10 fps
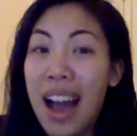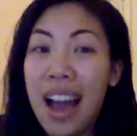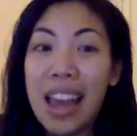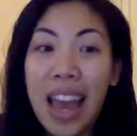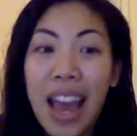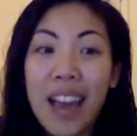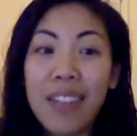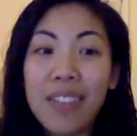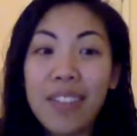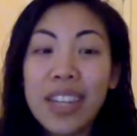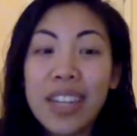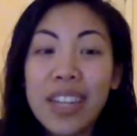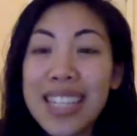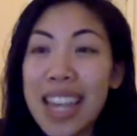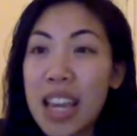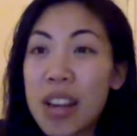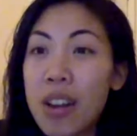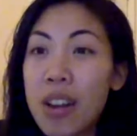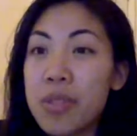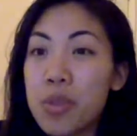I have stayed
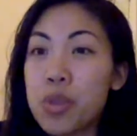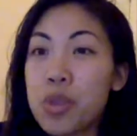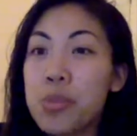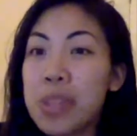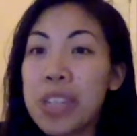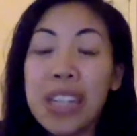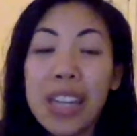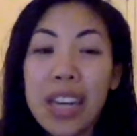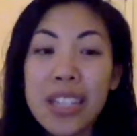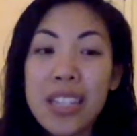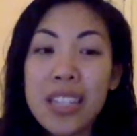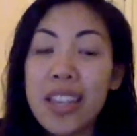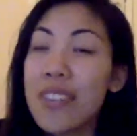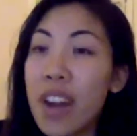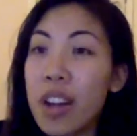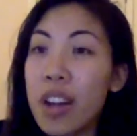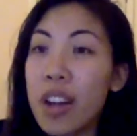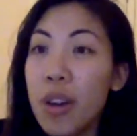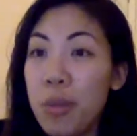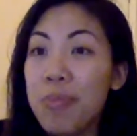off of social media since I've gotten
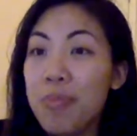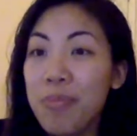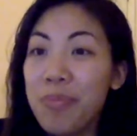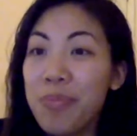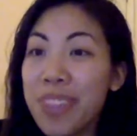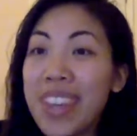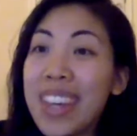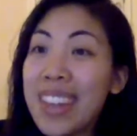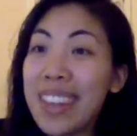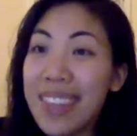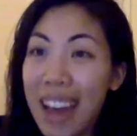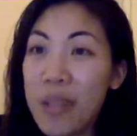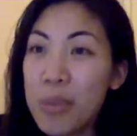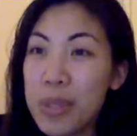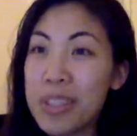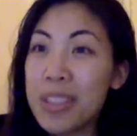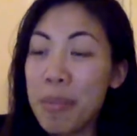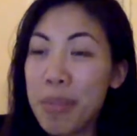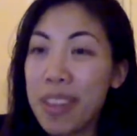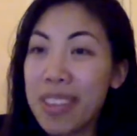home. That was
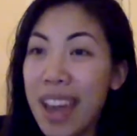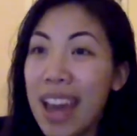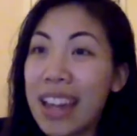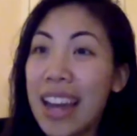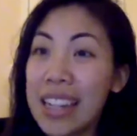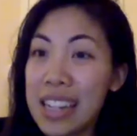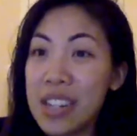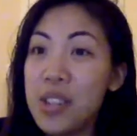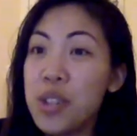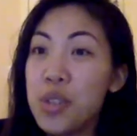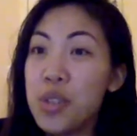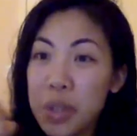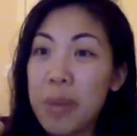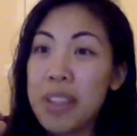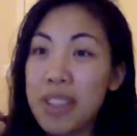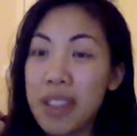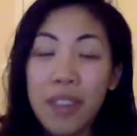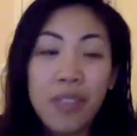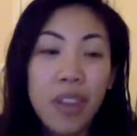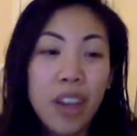something that I needed to address to
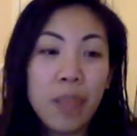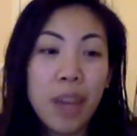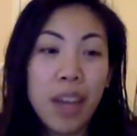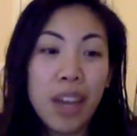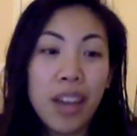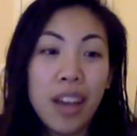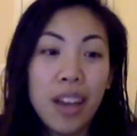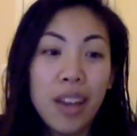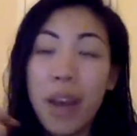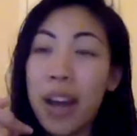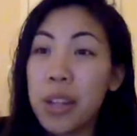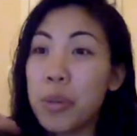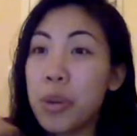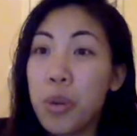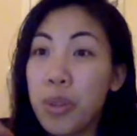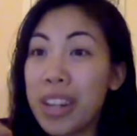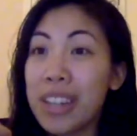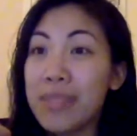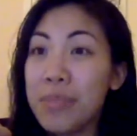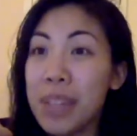myself on my audio
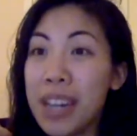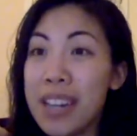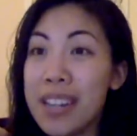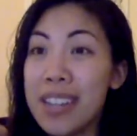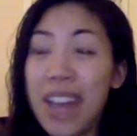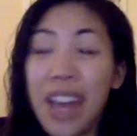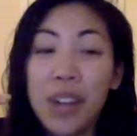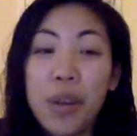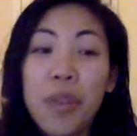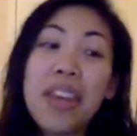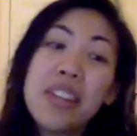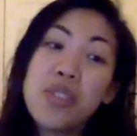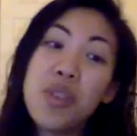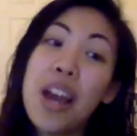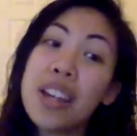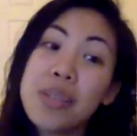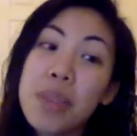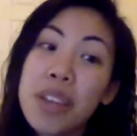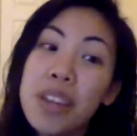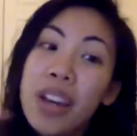recording because I know that distracts
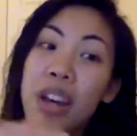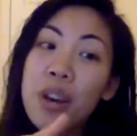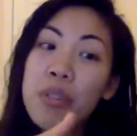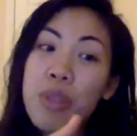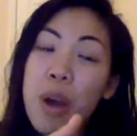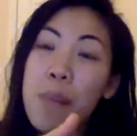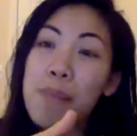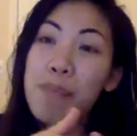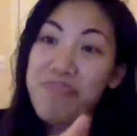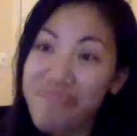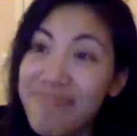me from